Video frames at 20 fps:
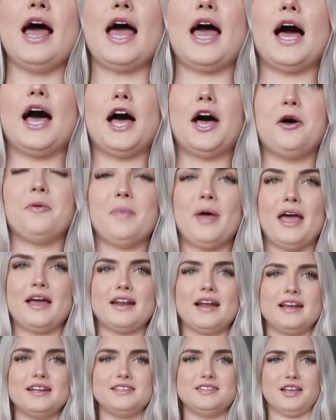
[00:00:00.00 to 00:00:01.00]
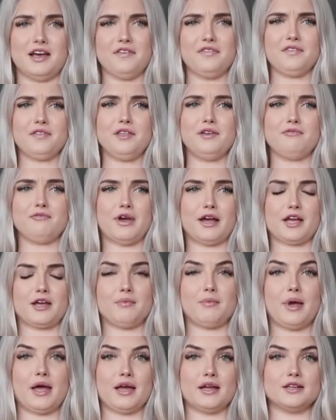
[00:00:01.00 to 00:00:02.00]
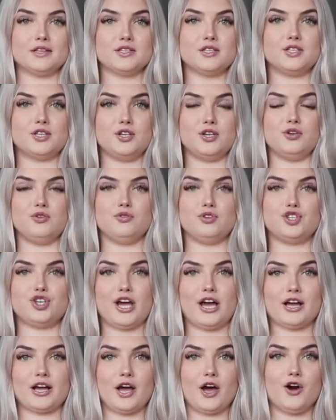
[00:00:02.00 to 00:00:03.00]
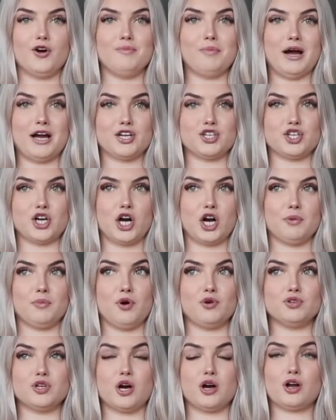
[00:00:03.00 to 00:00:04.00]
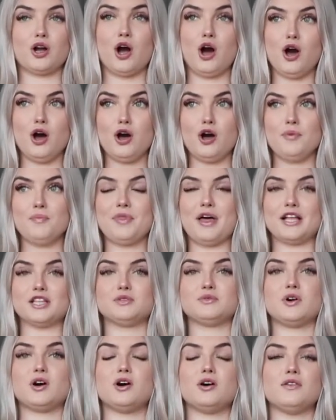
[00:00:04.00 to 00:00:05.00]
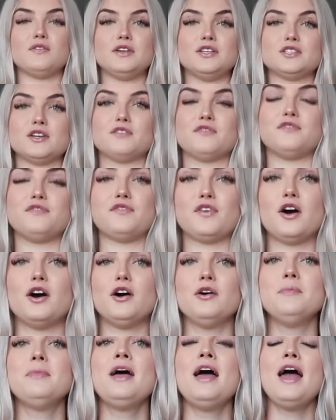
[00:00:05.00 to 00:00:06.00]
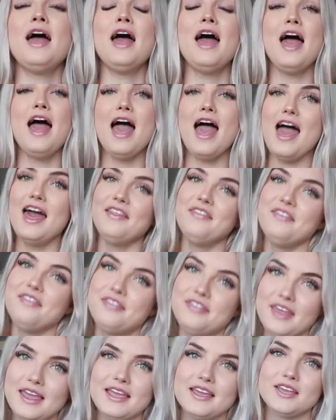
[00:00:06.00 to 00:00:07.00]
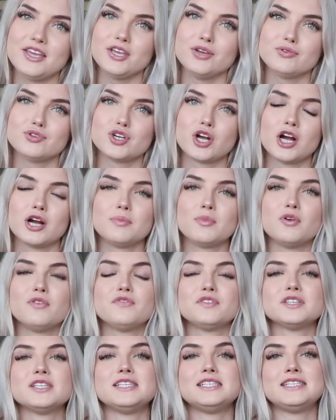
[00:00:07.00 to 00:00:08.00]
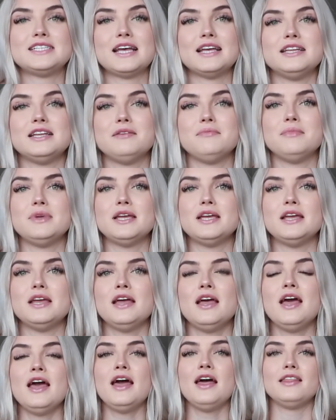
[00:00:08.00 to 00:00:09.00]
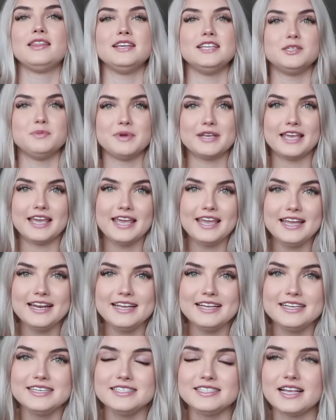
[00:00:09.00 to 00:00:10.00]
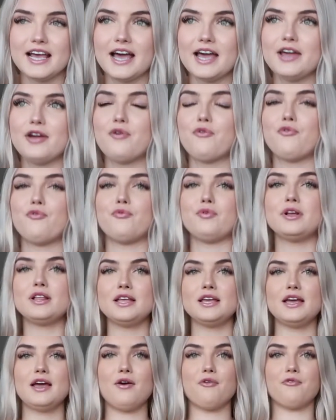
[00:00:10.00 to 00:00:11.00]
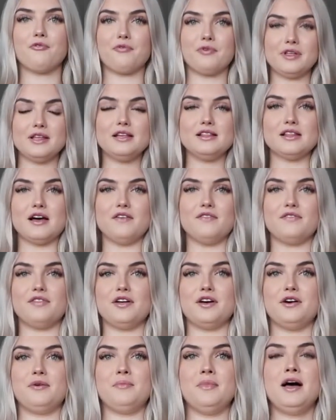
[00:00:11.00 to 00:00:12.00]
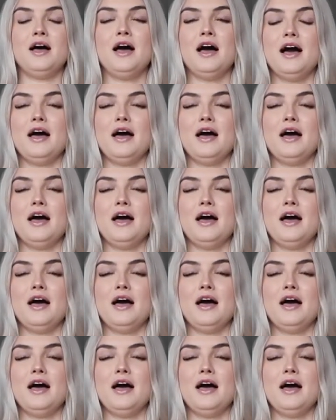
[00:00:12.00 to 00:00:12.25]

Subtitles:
And I definitely recommend you check out mycharmo.com. That's where all these are from. And thank you, Charmo, for sending me these bikinis. I really, really love them.